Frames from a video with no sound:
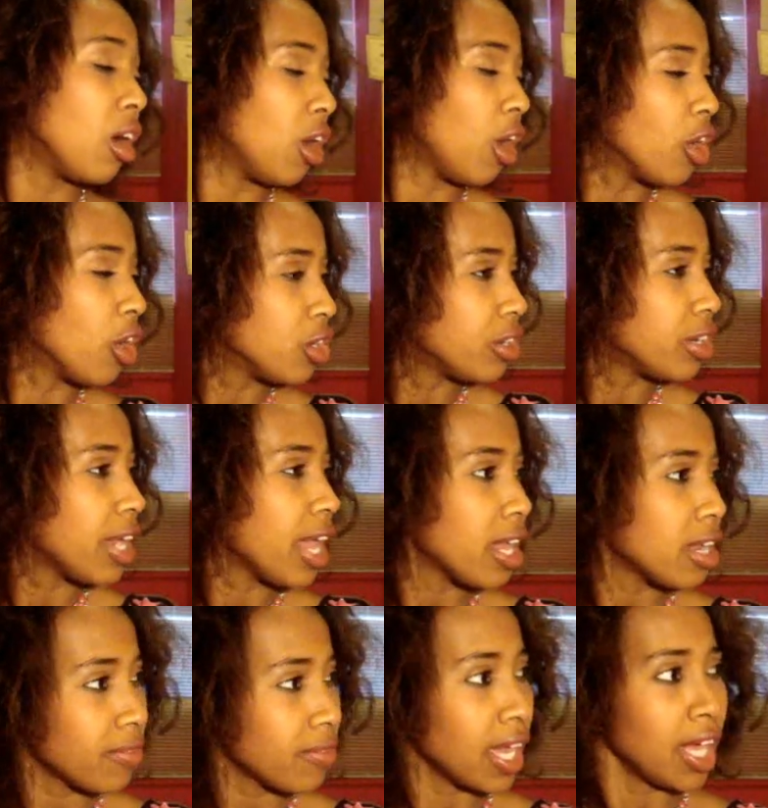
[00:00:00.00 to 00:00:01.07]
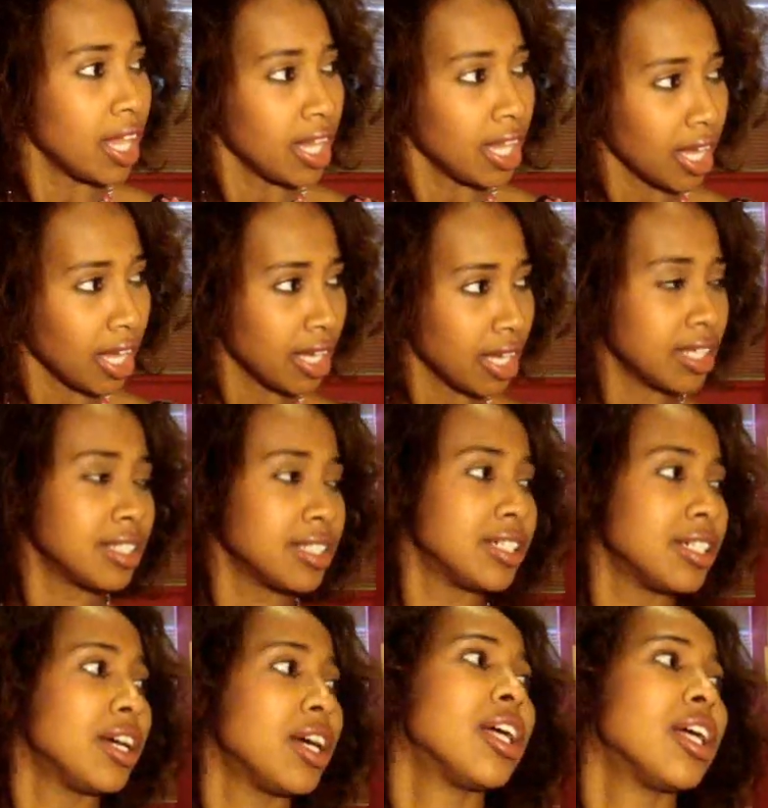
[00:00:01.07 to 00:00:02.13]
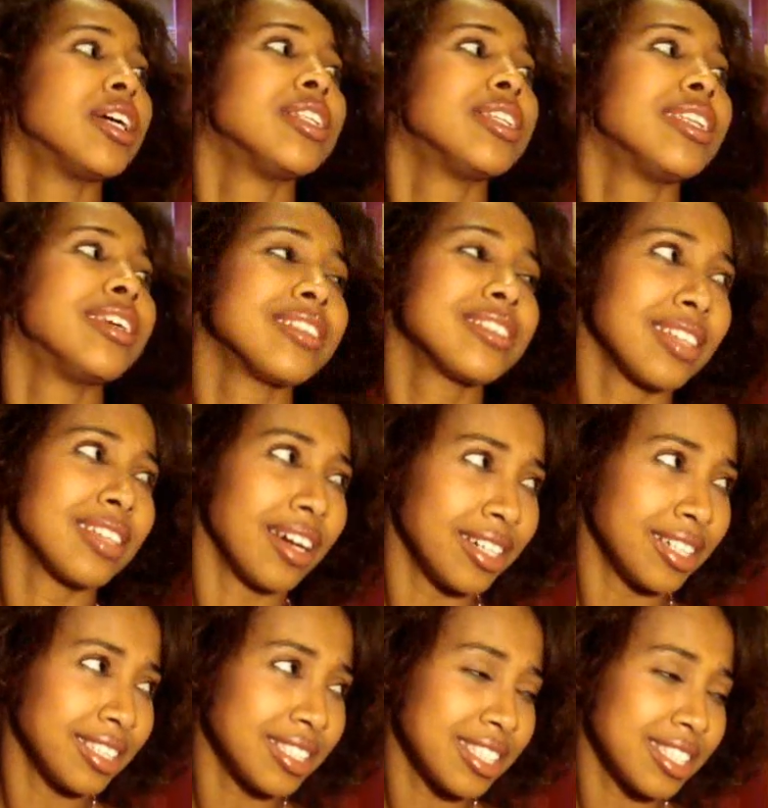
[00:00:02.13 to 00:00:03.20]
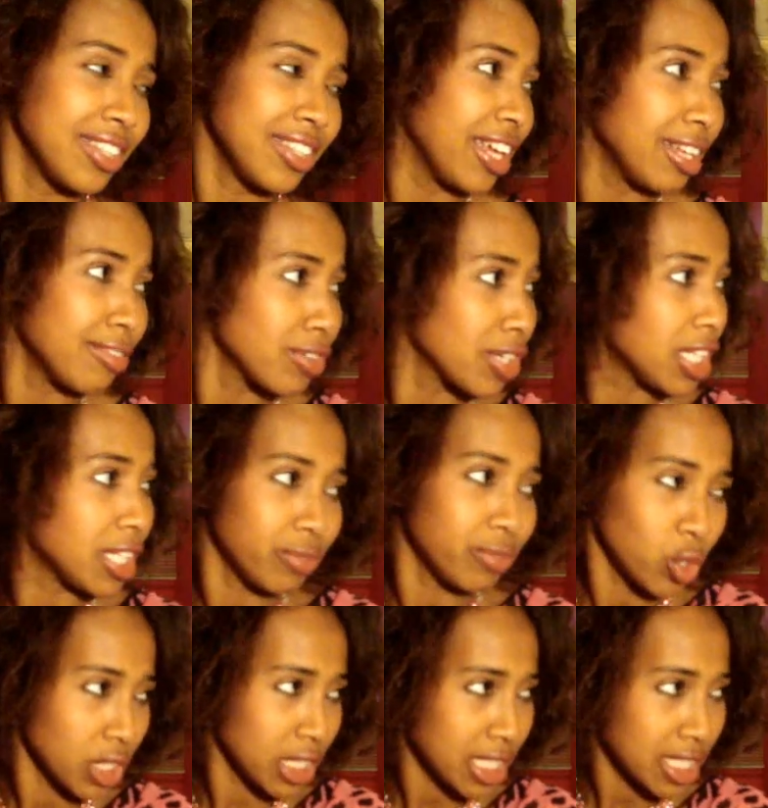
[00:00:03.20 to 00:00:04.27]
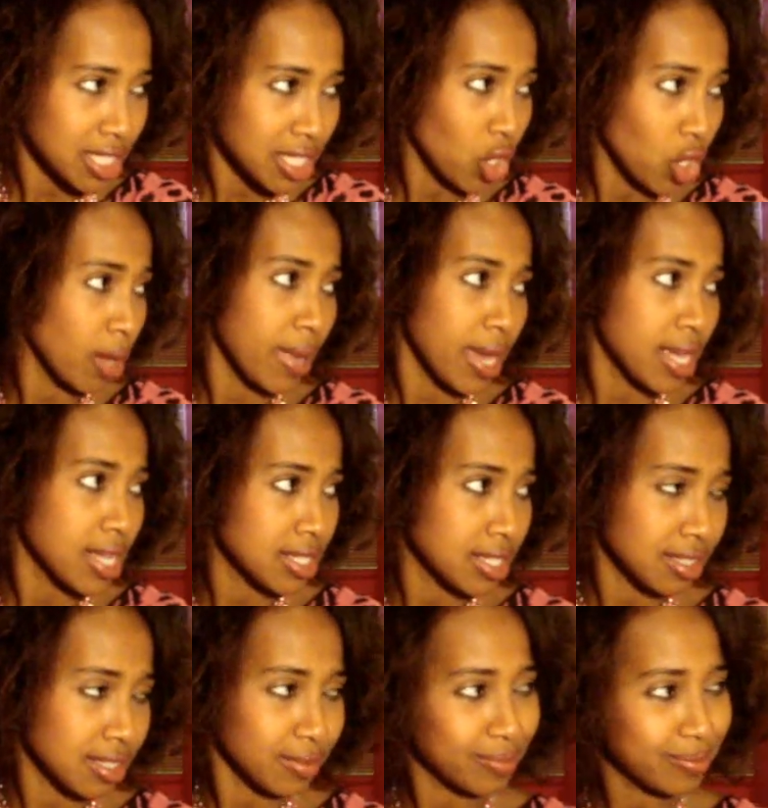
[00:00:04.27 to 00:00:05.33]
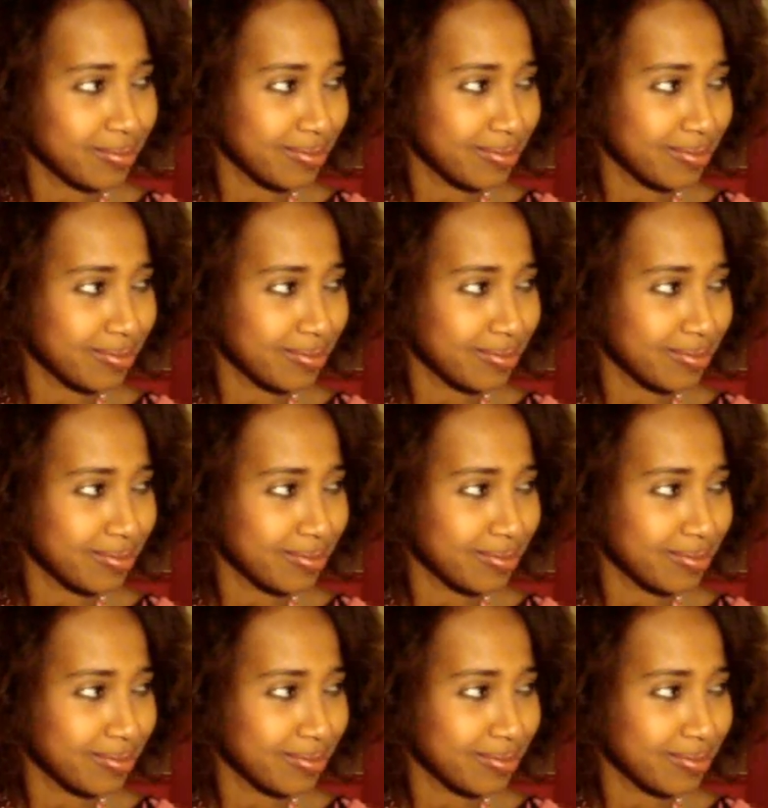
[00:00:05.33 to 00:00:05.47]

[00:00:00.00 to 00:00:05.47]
Oh, you're native LA. That's nice. Native Californians are the best.